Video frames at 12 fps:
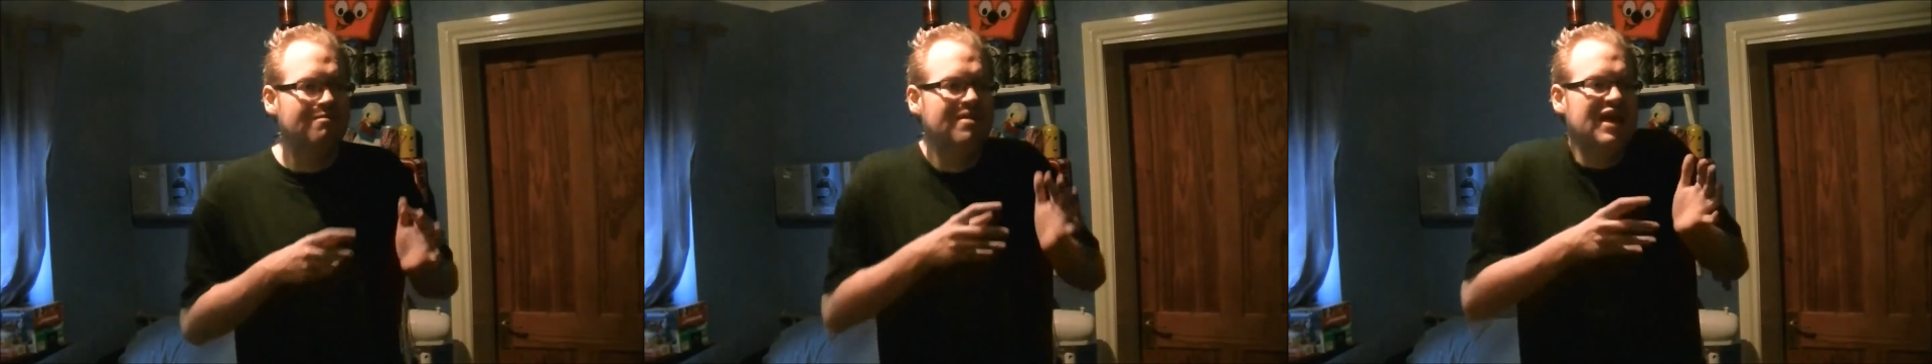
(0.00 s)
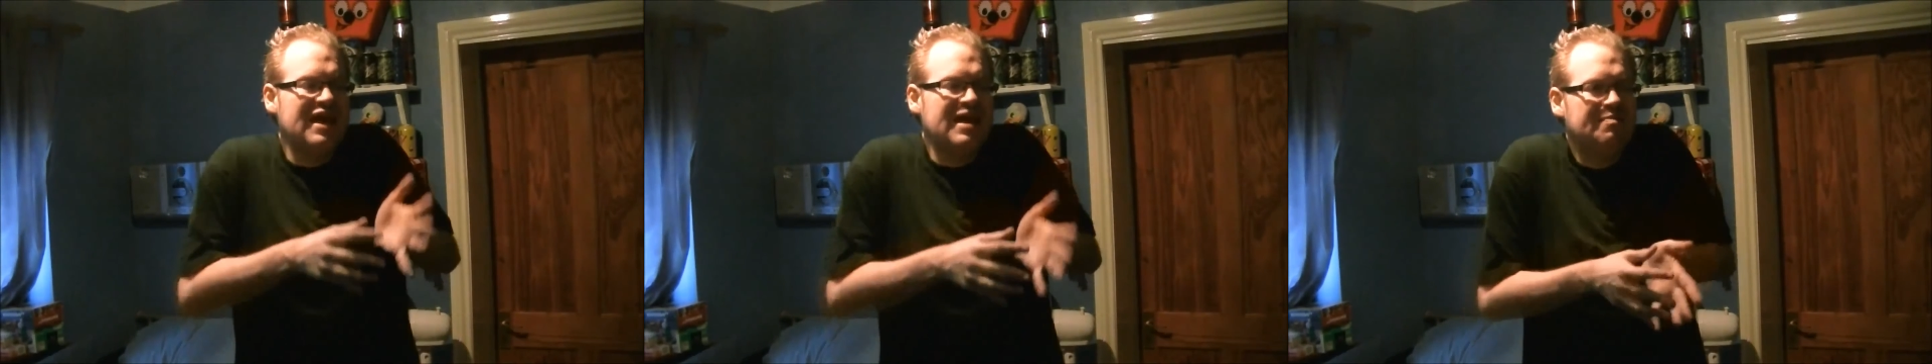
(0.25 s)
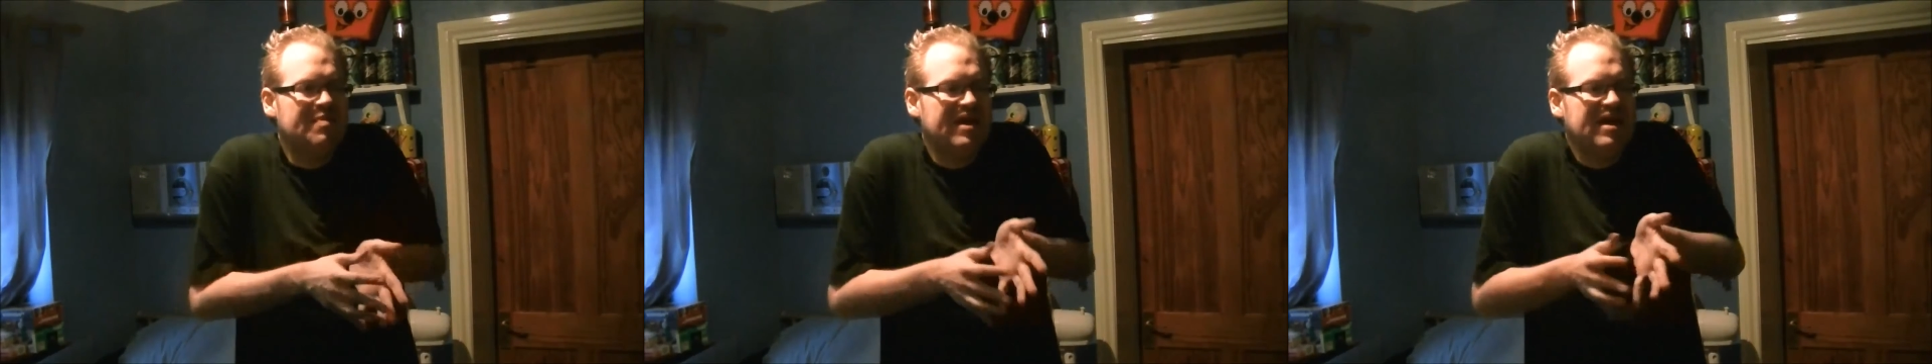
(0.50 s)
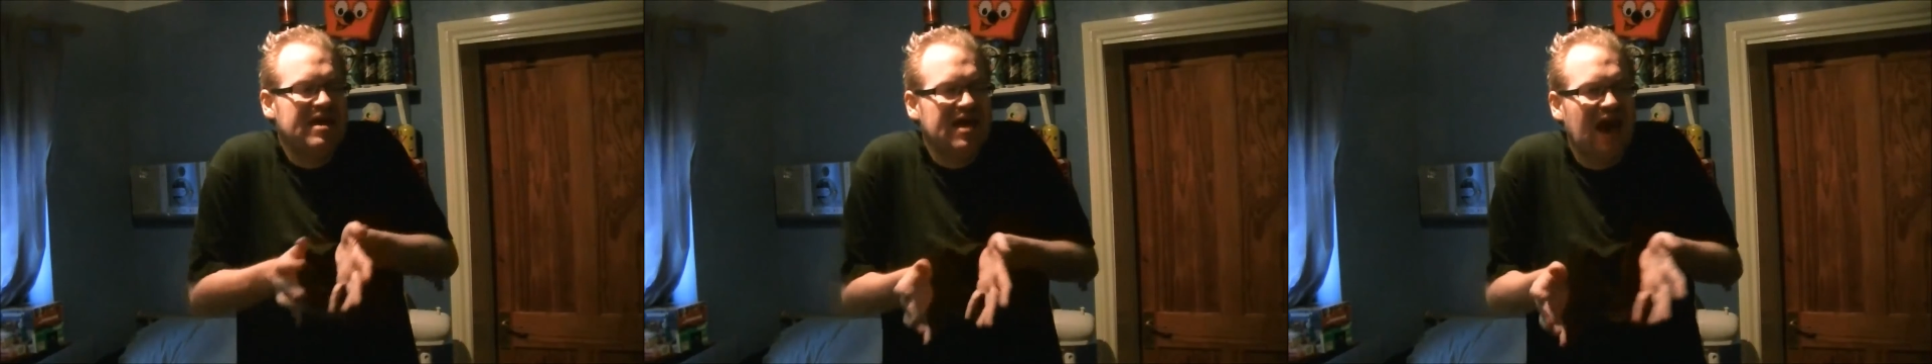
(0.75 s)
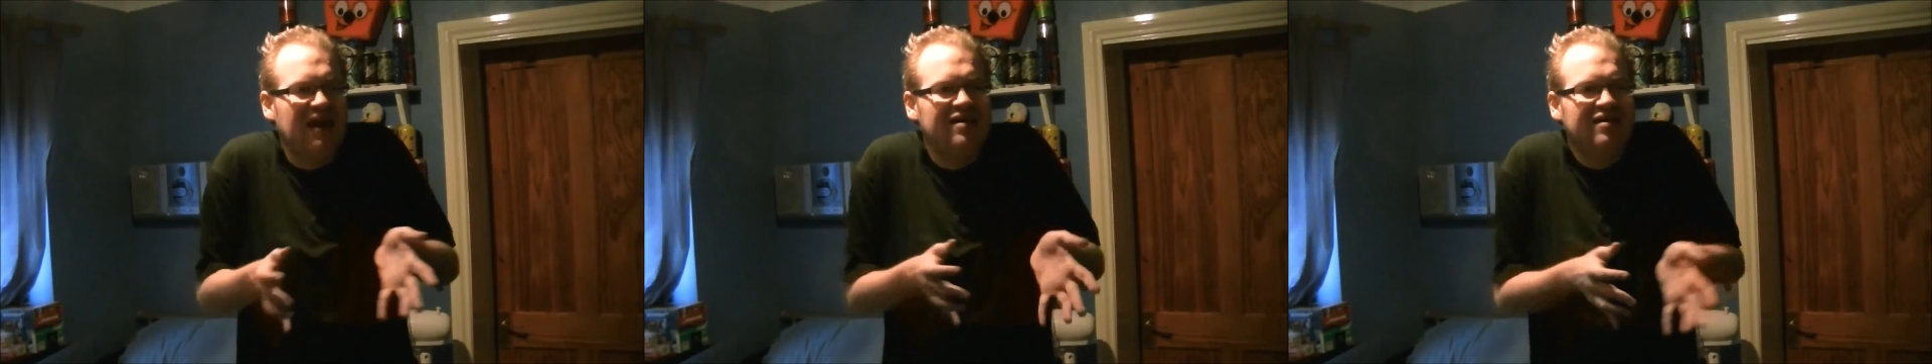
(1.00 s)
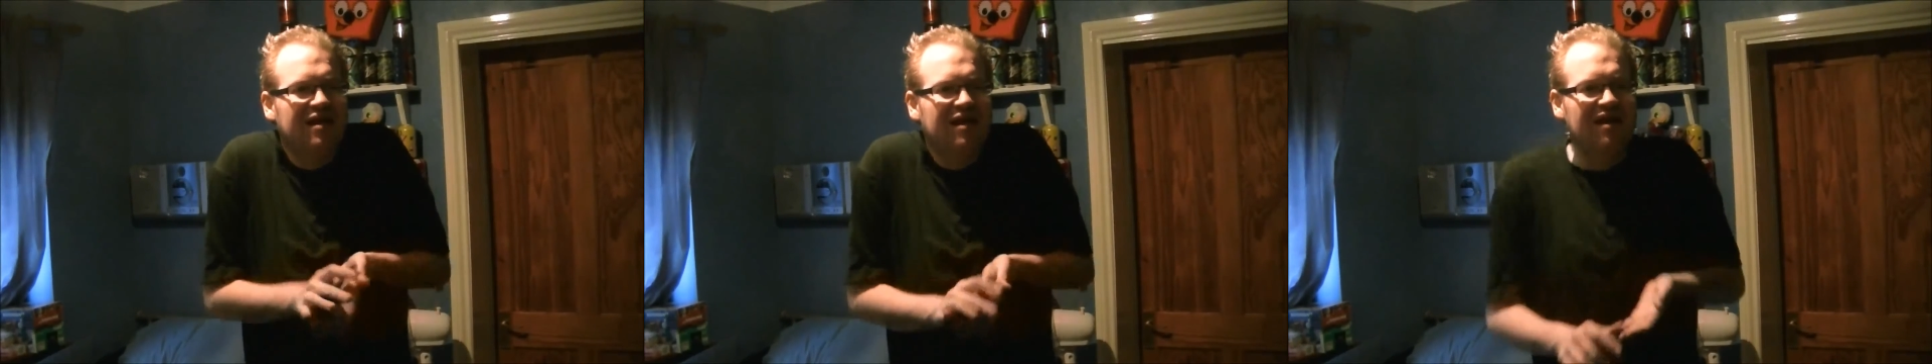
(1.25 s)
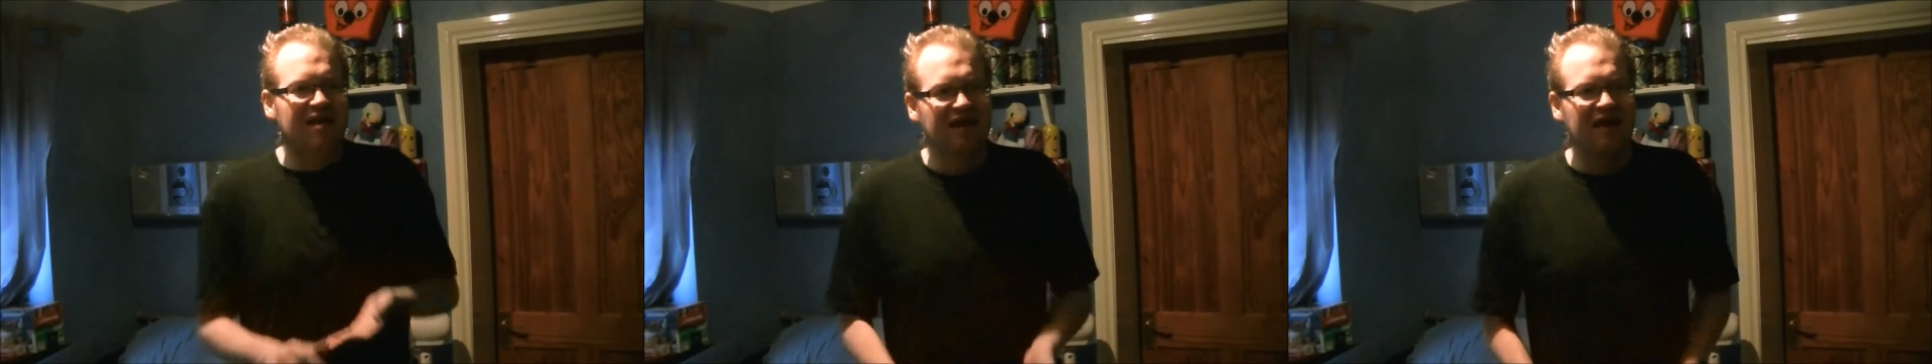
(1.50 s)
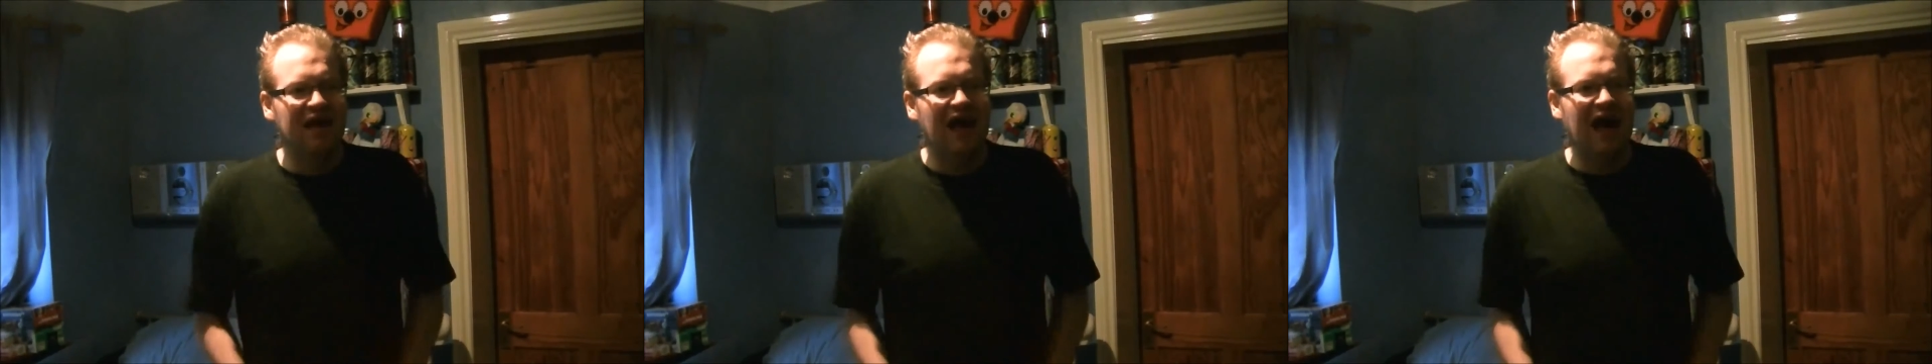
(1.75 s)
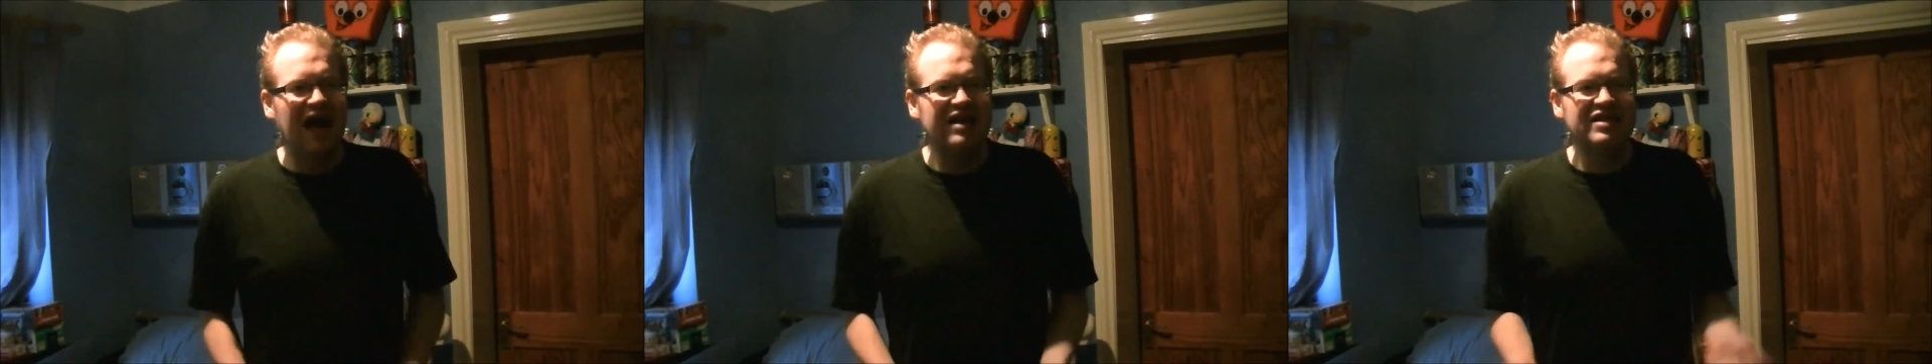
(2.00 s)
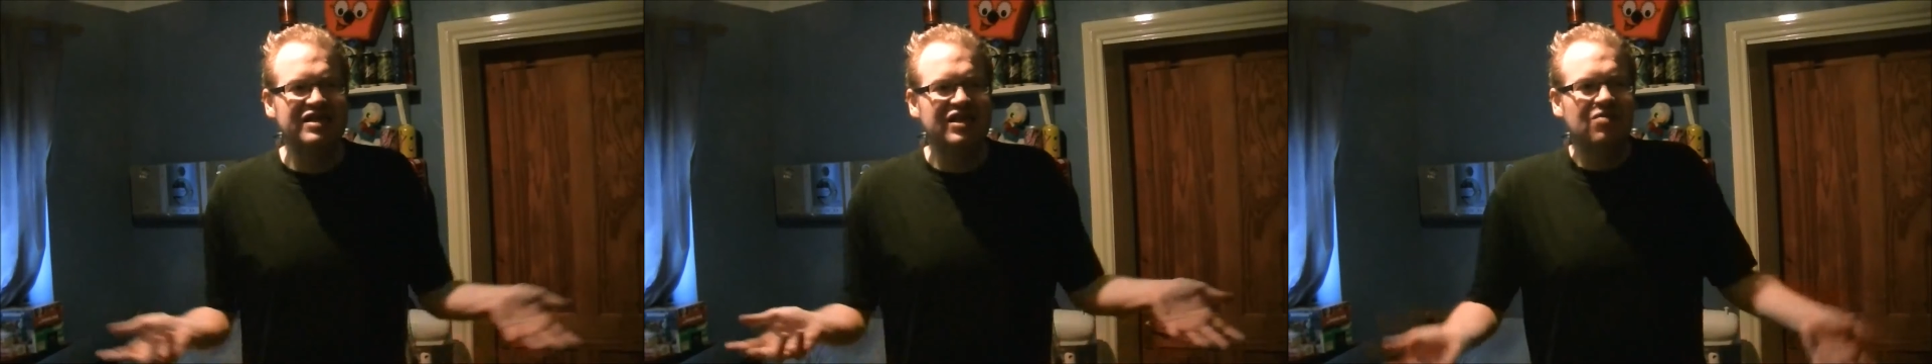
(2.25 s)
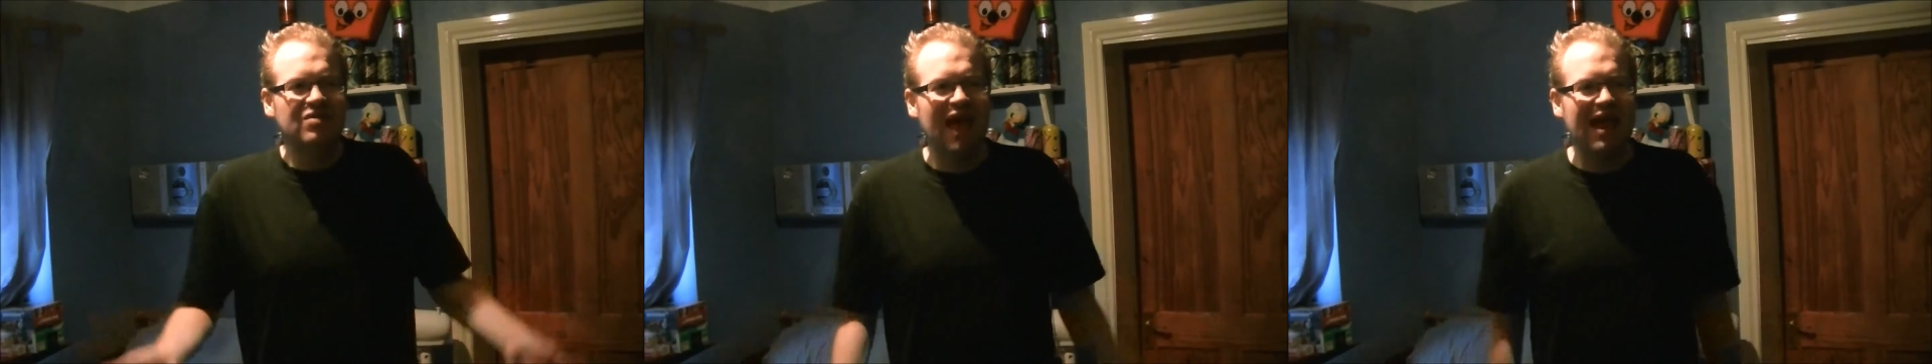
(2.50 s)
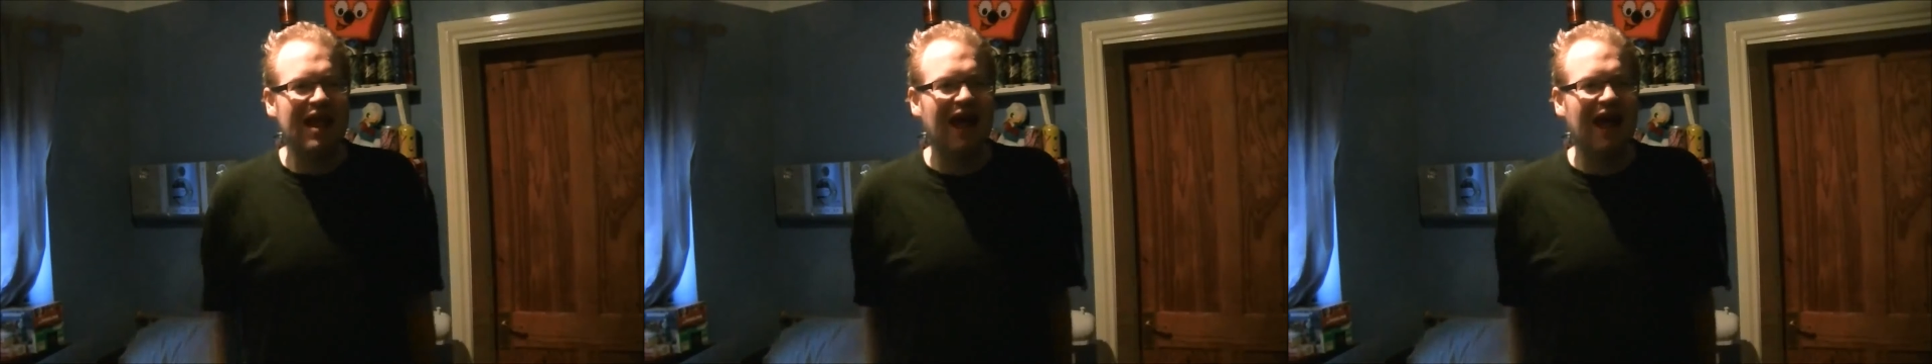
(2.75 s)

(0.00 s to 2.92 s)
Maybe I I just don't get it.